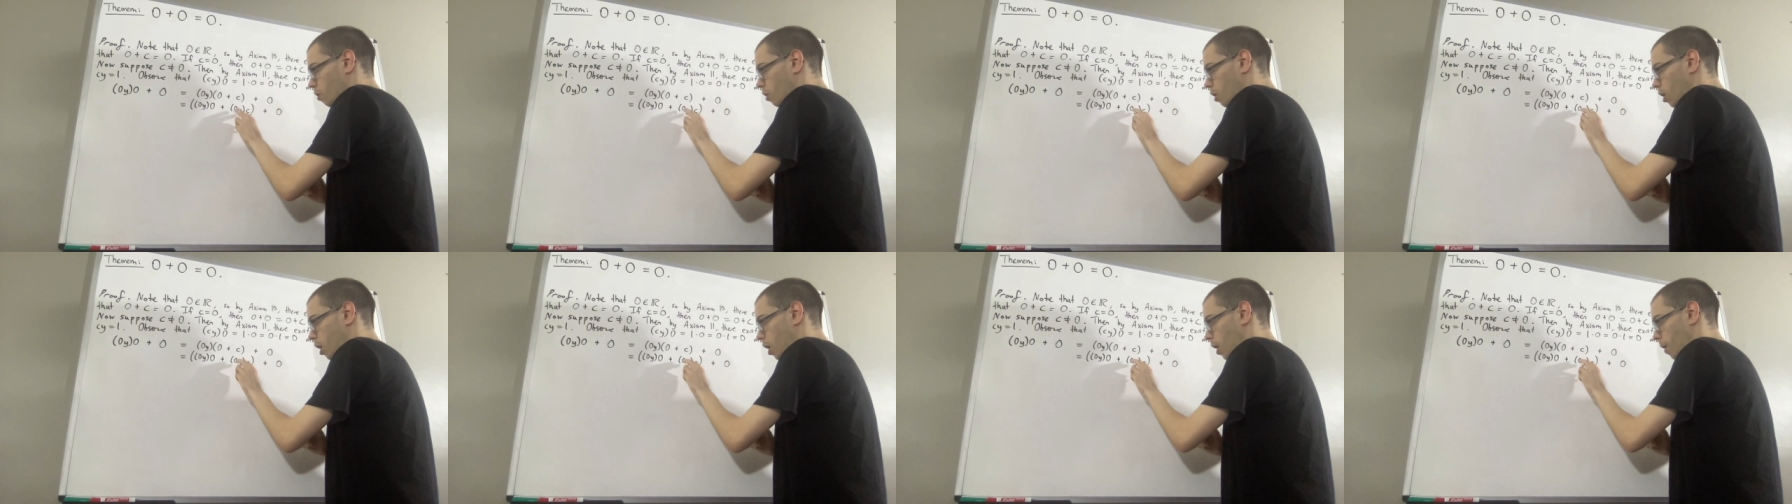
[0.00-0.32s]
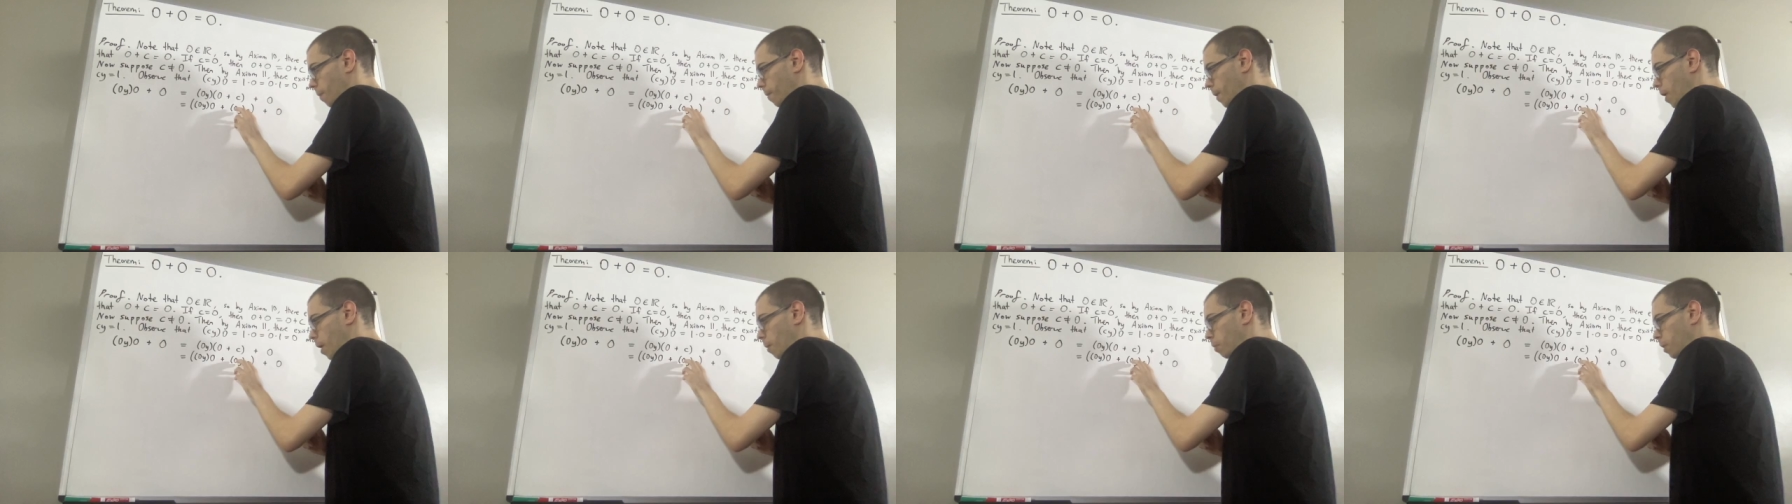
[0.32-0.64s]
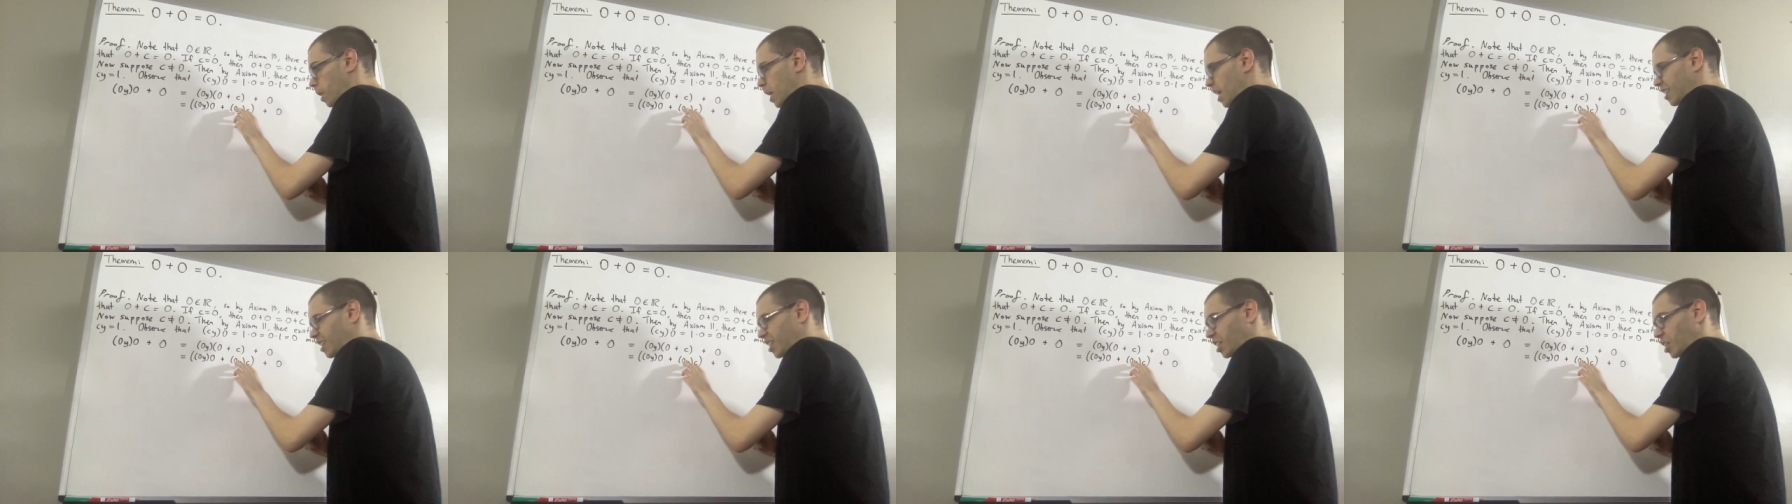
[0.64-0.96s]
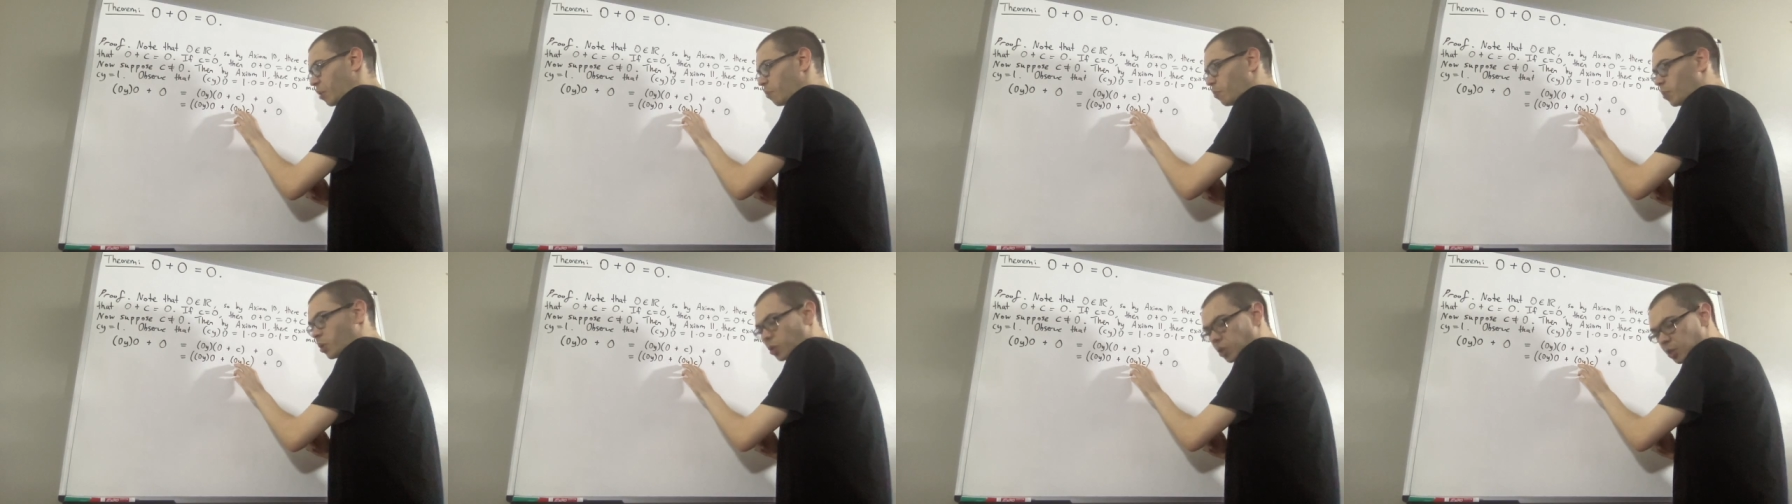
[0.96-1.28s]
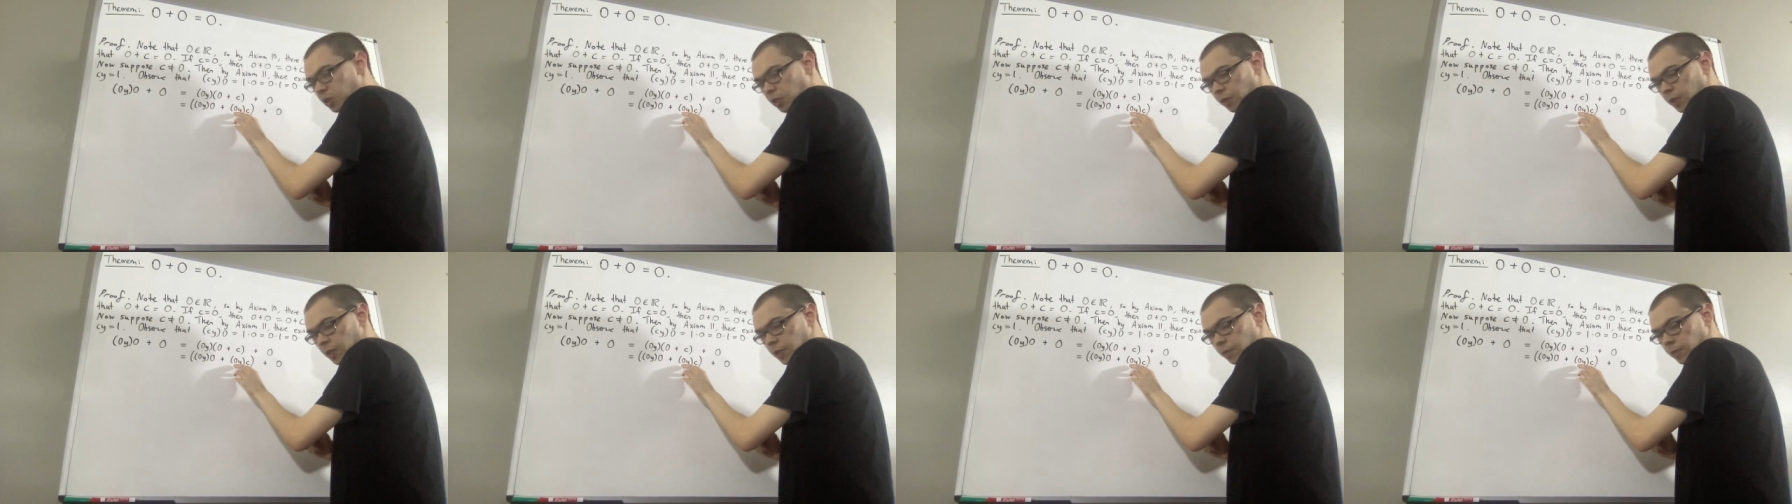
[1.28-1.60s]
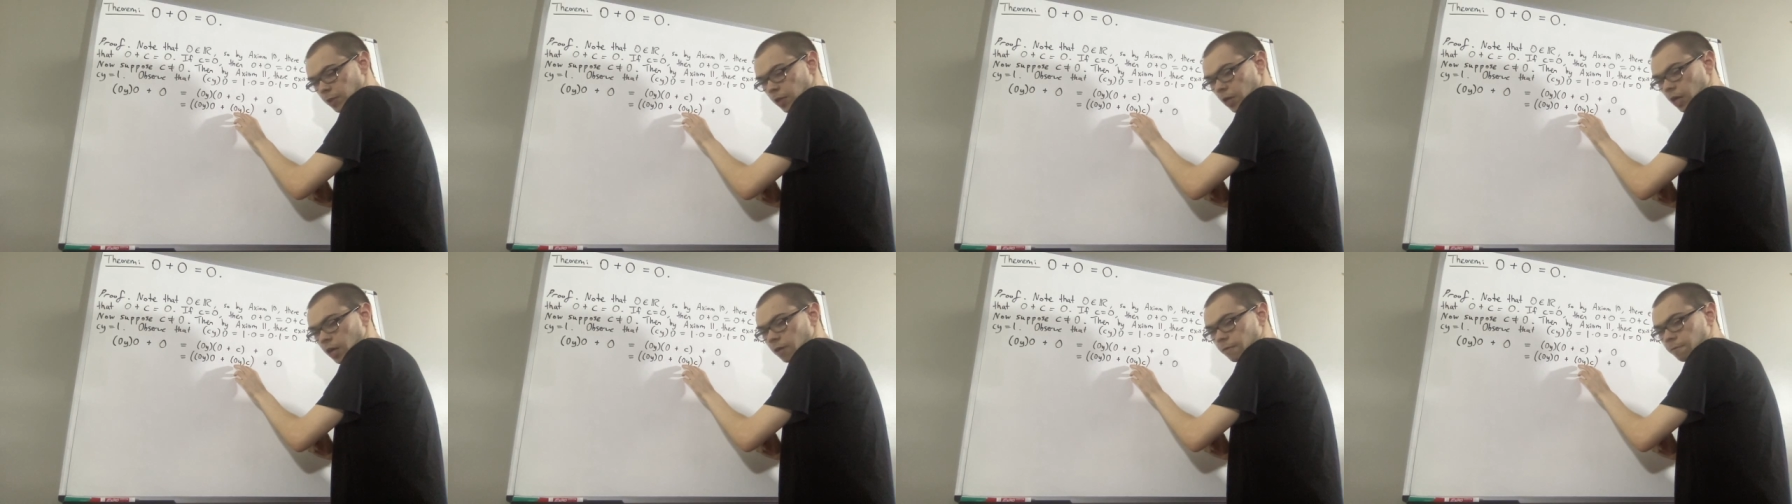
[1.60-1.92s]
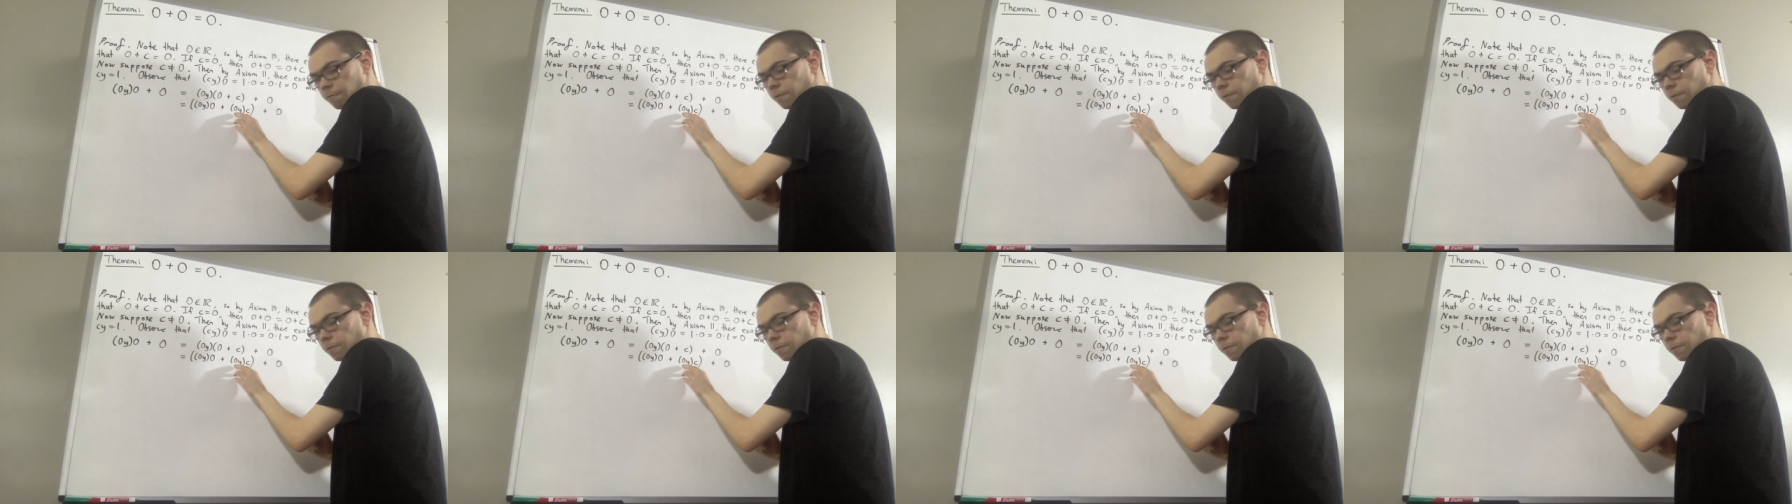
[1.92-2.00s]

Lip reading: applying the commutative law